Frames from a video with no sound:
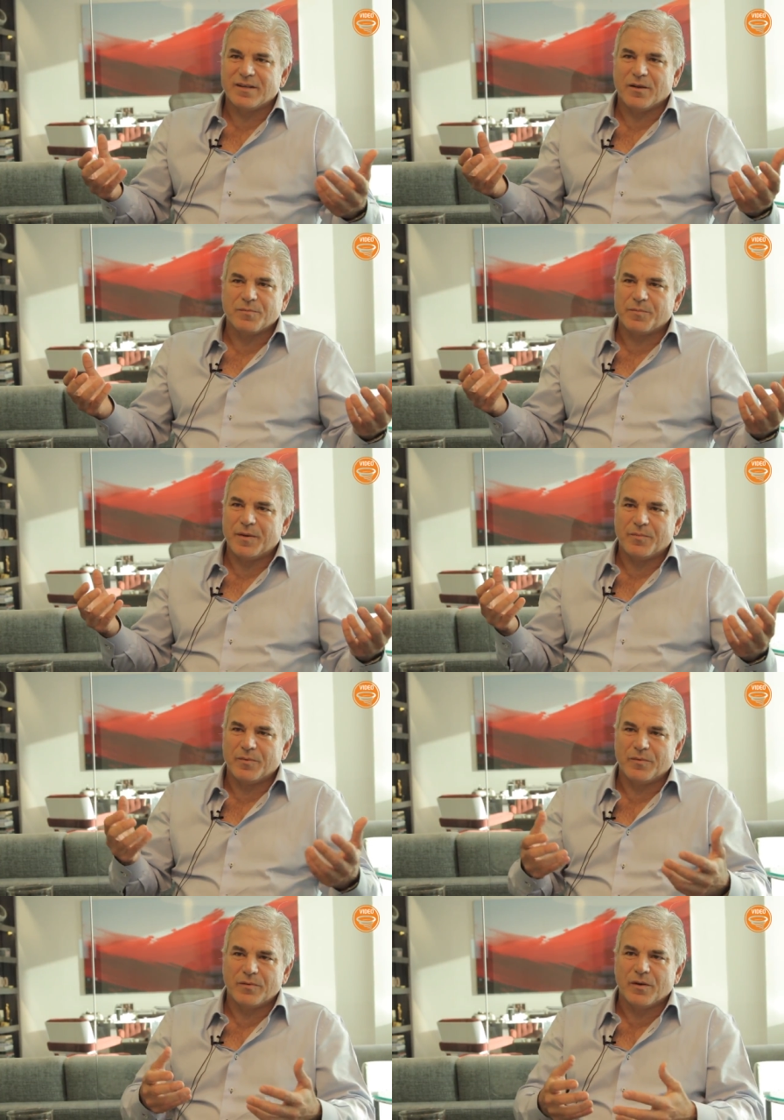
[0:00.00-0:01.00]
It helps
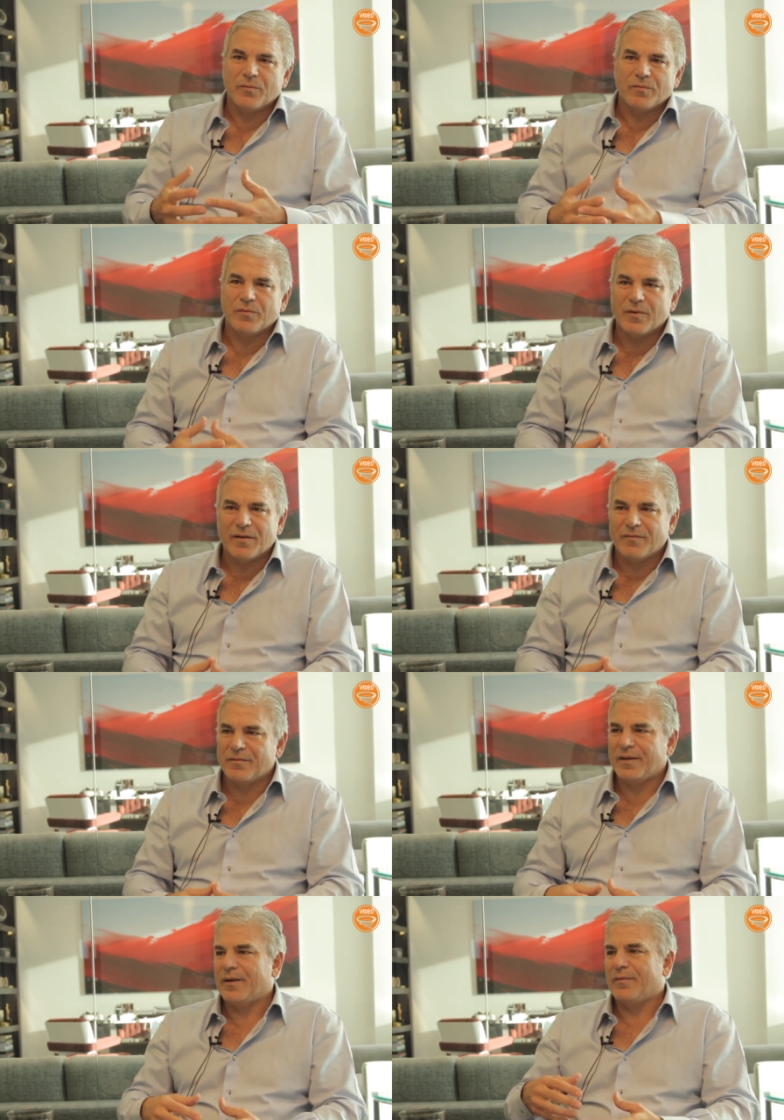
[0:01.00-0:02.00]
people who don't who have
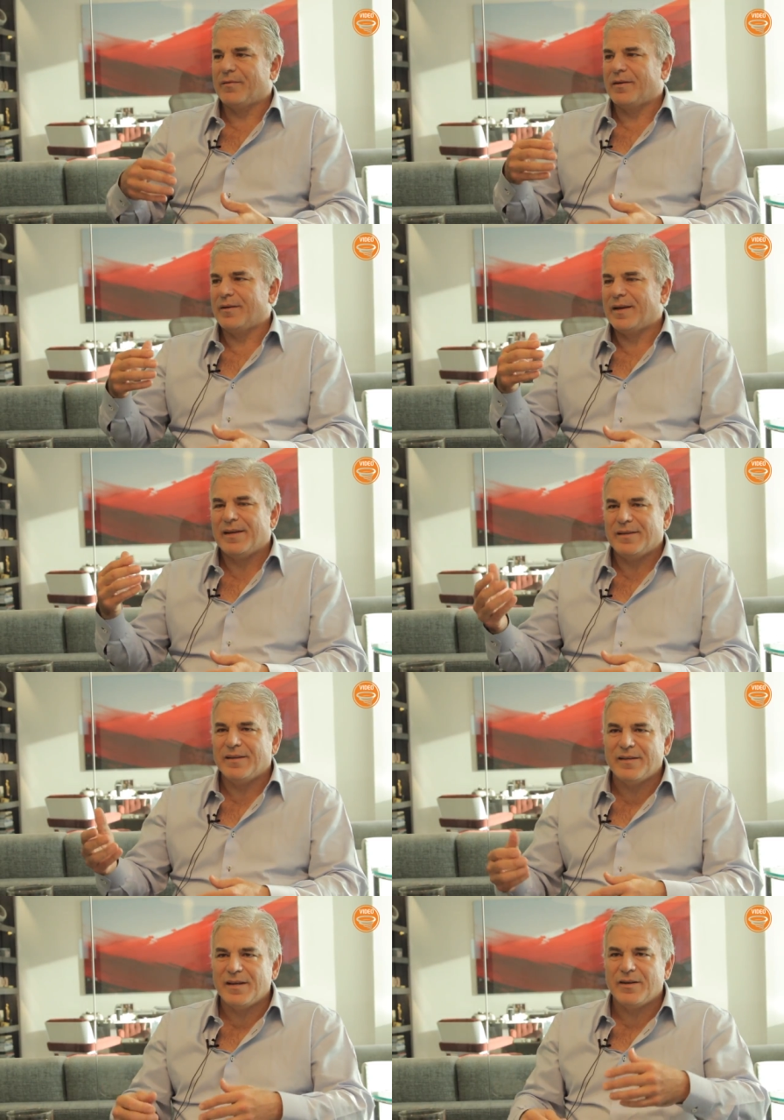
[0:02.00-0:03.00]
you know
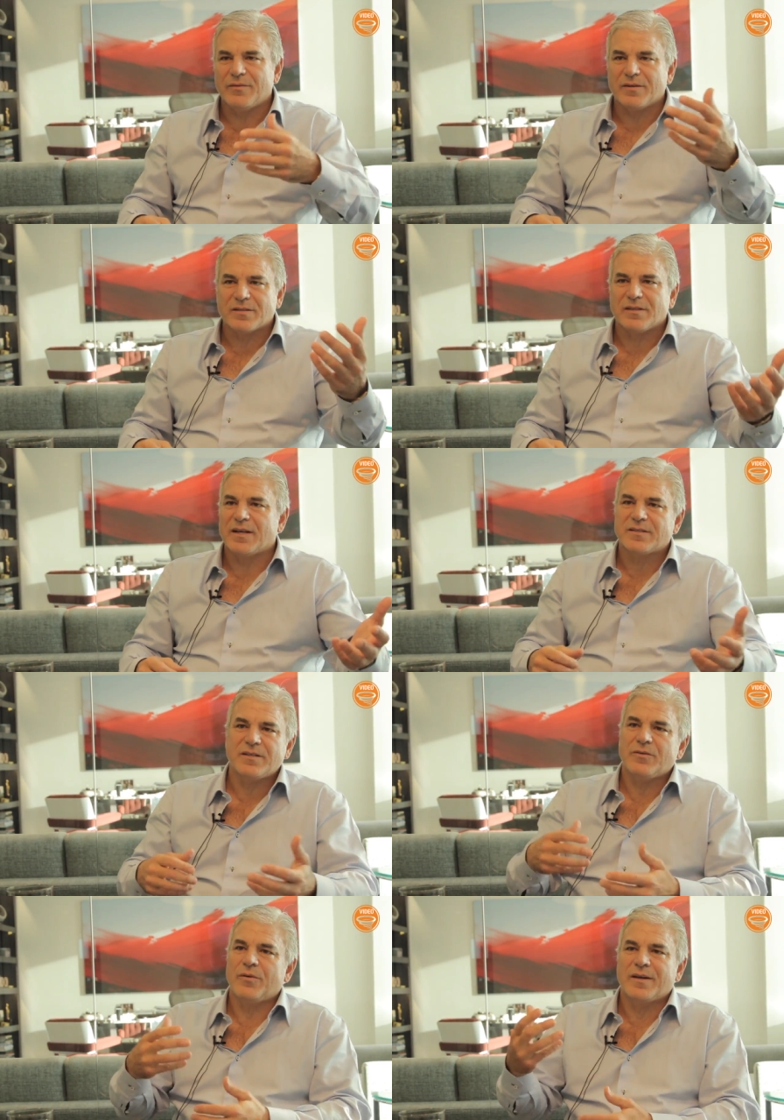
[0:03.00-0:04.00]
ADD or
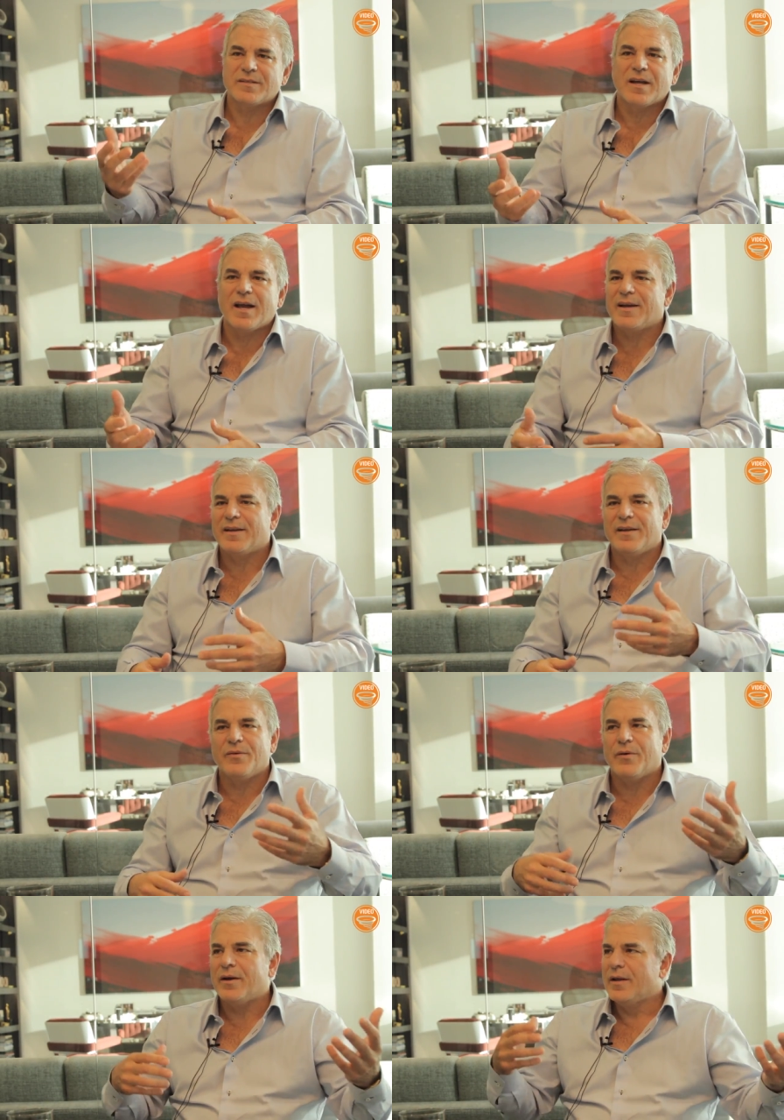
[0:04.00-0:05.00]
dyslexia or anxiety
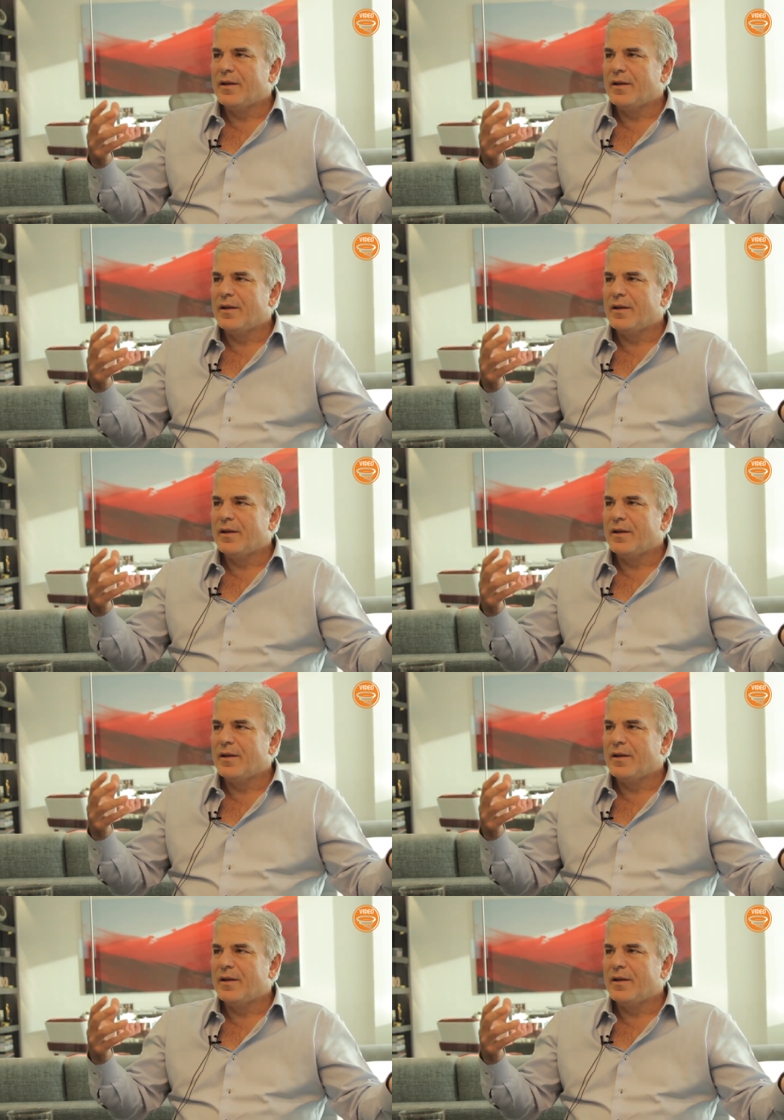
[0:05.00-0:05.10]
or